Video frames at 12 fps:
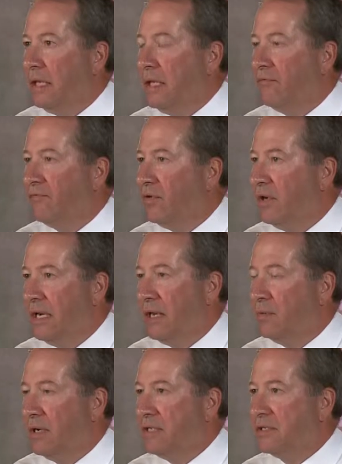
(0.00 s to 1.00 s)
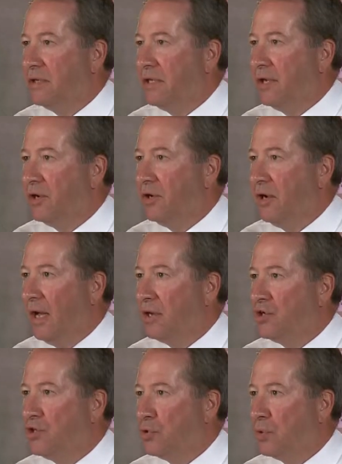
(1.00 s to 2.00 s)
If for any reason that you're
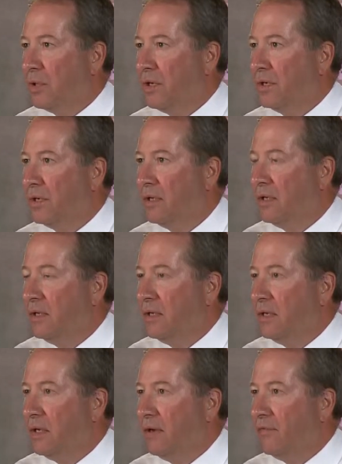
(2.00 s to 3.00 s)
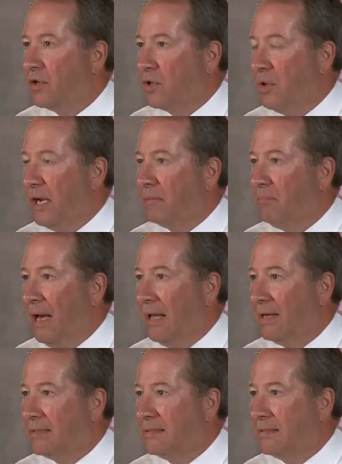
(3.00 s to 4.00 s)
not sure of the correct
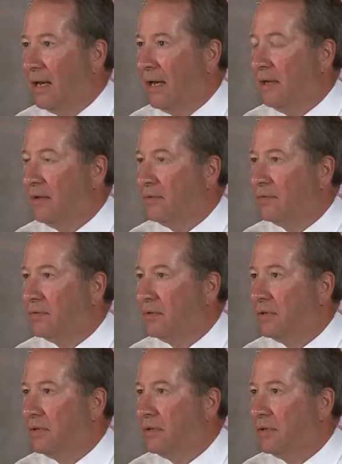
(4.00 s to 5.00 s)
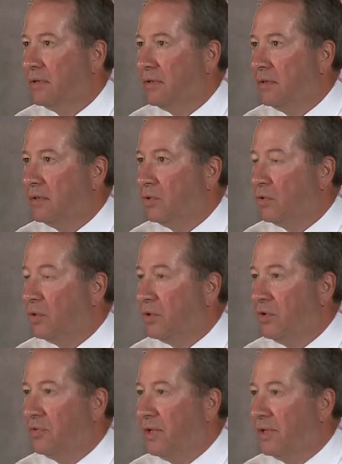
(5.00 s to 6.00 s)
ballot style, or
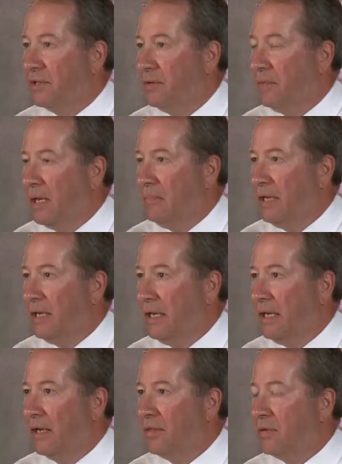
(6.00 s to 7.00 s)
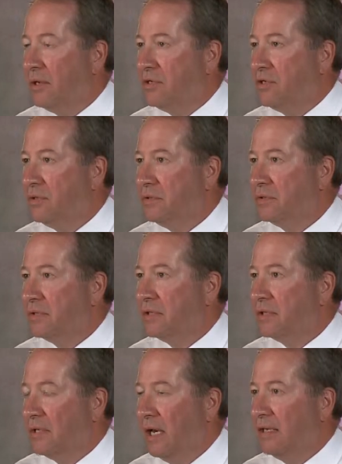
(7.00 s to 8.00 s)
you think there may be any other issues,
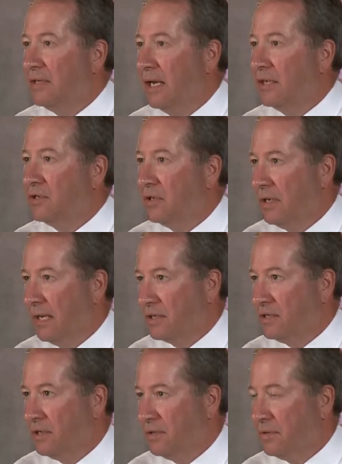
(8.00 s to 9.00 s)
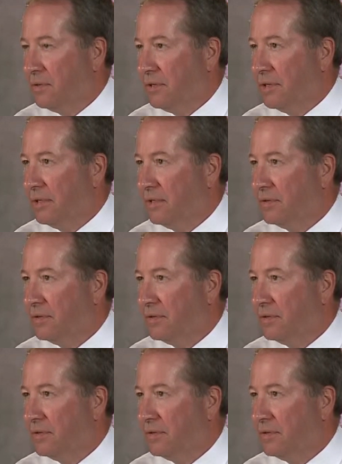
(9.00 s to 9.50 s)
contact your election authority.